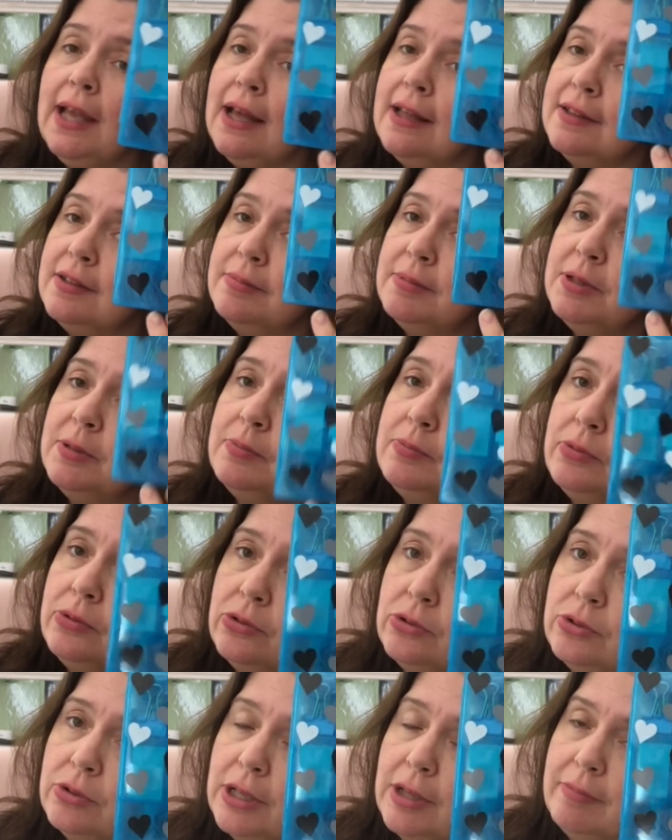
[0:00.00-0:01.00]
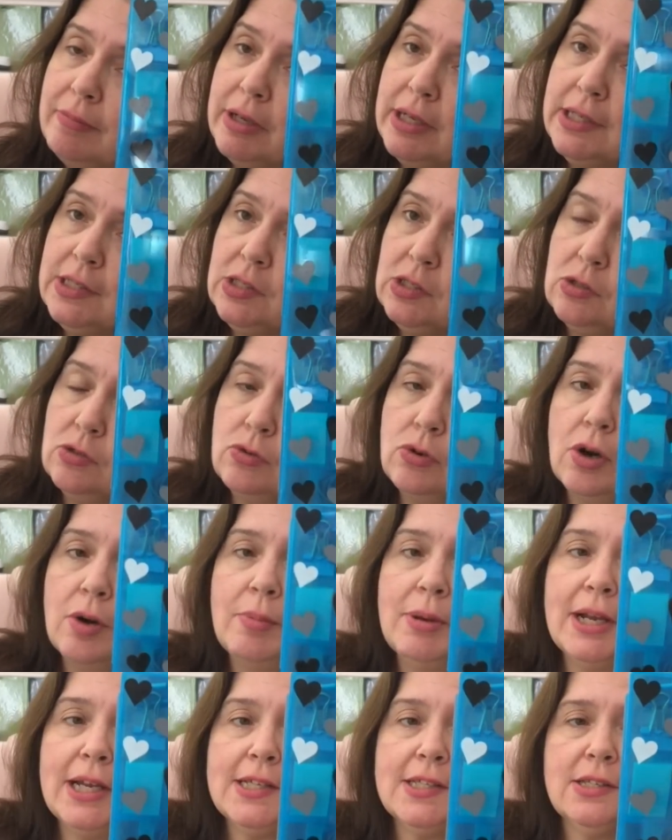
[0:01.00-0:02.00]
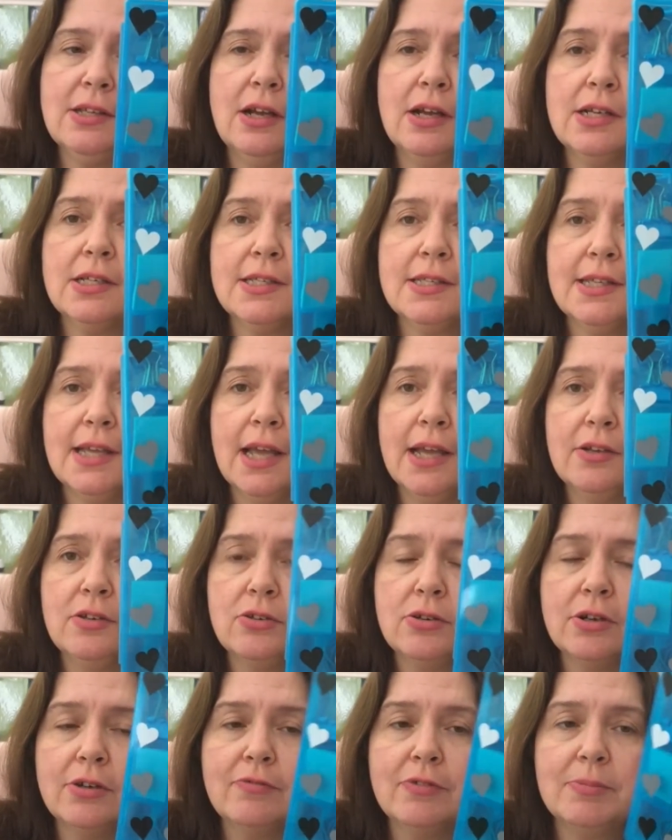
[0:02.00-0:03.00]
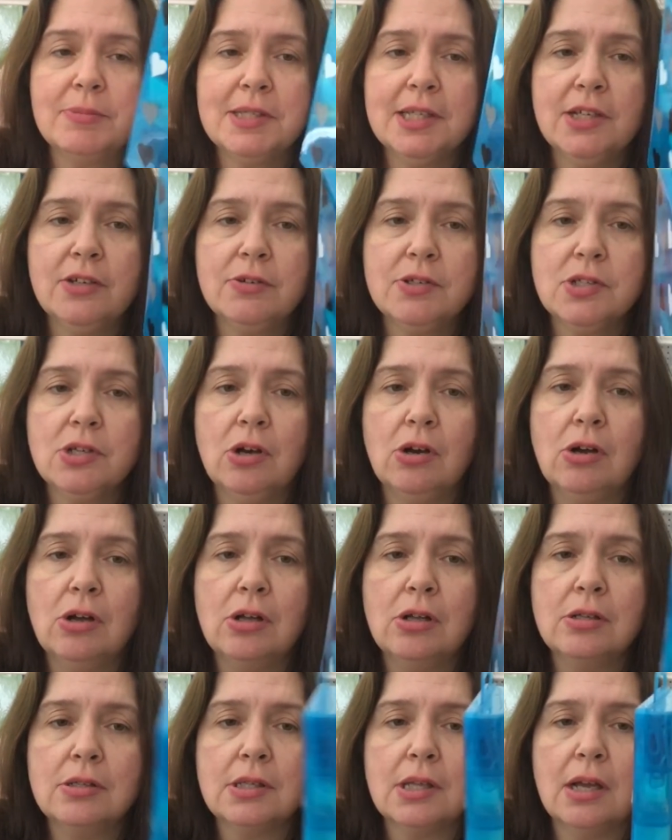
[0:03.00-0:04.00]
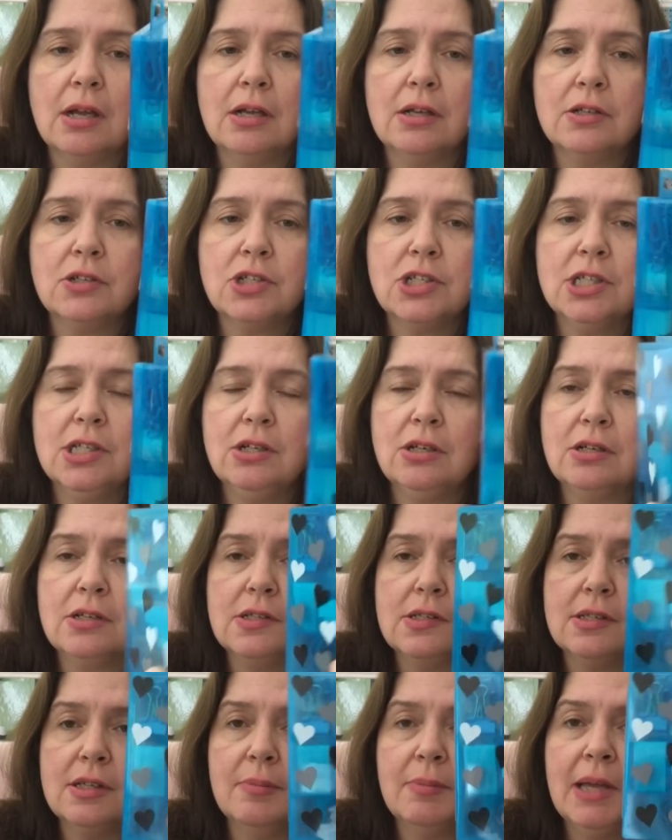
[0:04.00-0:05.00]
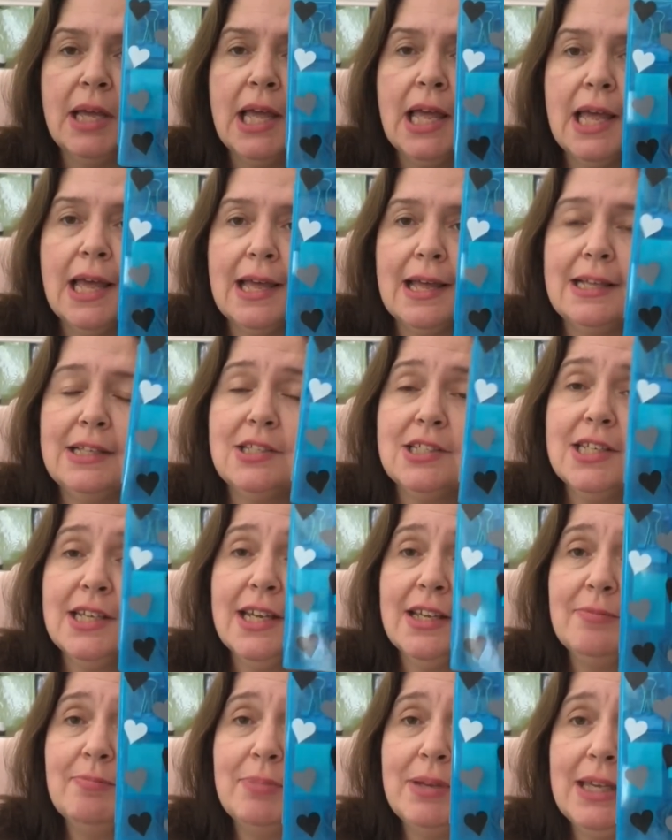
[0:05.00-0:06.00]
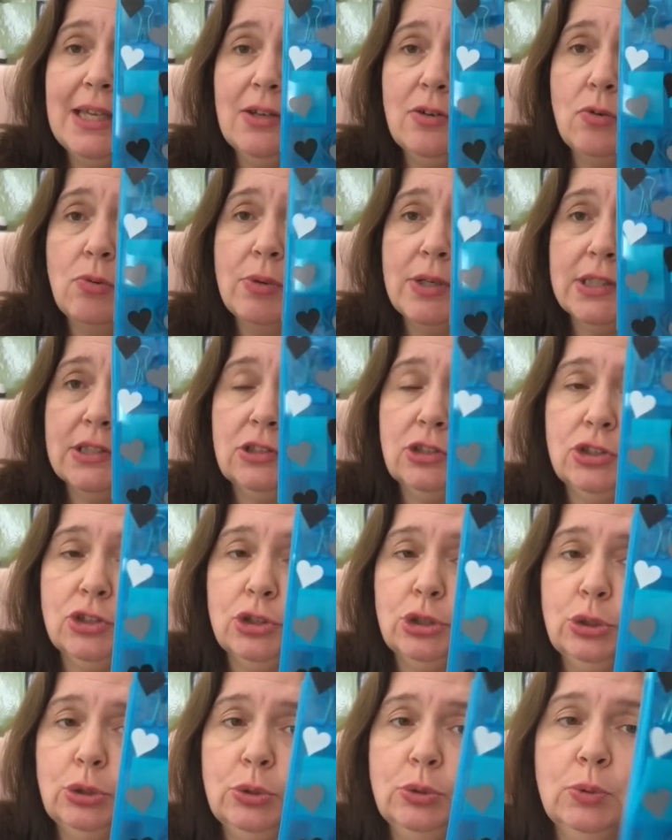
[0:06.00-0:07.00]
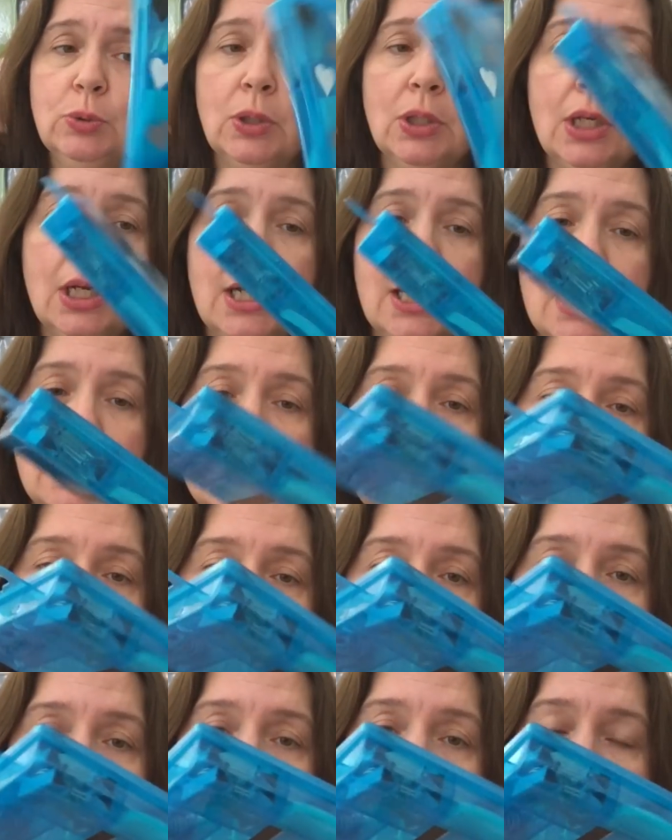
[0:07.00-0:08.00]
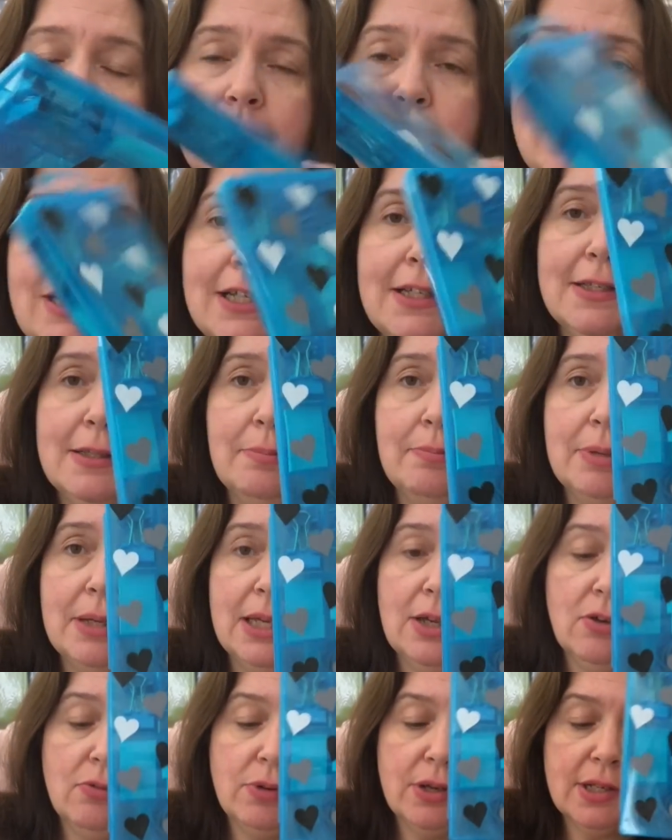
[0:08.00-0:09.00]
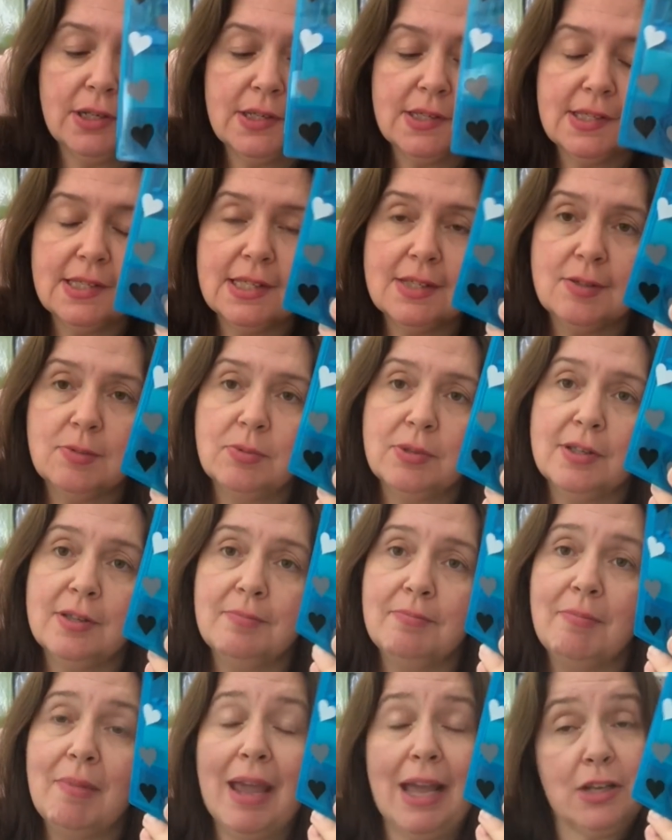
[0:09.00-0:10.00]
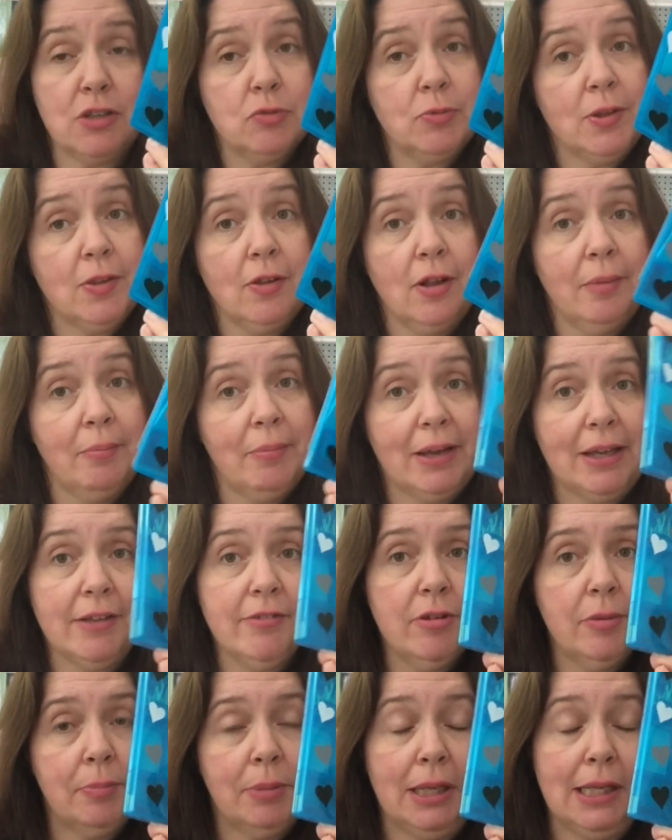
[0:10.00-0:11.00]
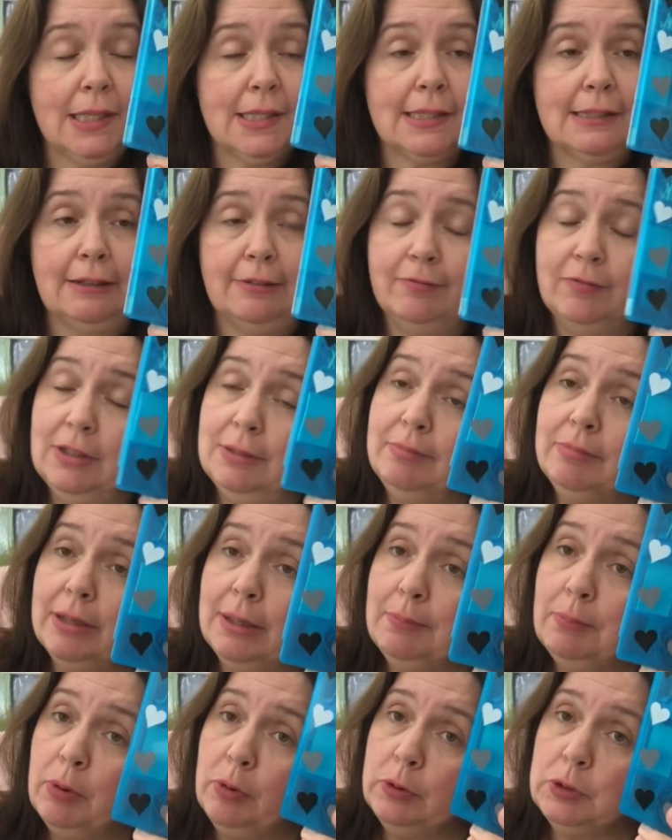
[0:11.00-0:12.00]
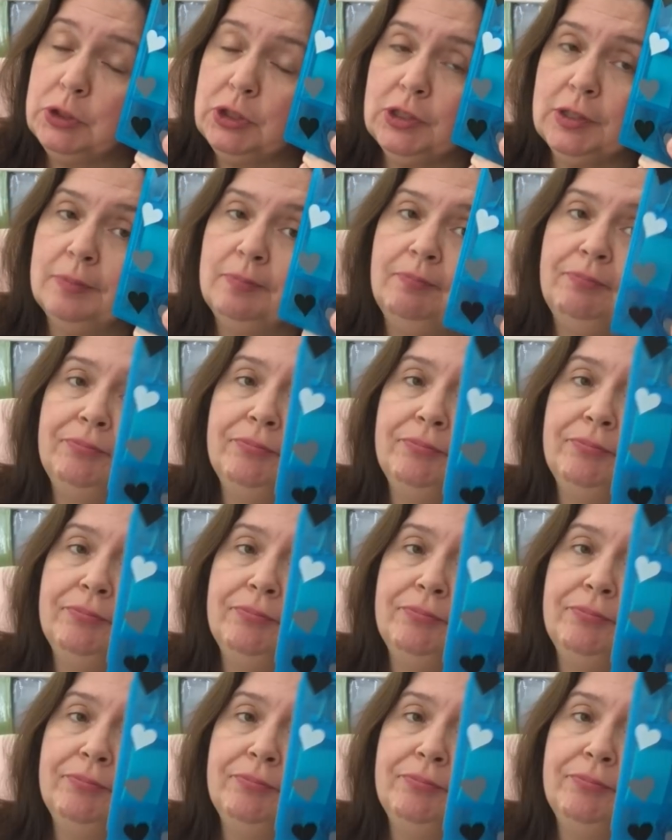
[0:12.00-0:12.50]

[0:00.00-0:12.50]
had them in blue at my store, but I saw Sandra from Sandra's Hauls. Uh, she hauled some, and she had pink ones too. So I would have liked a pink one because this would match with all my other pink stuff in my purse.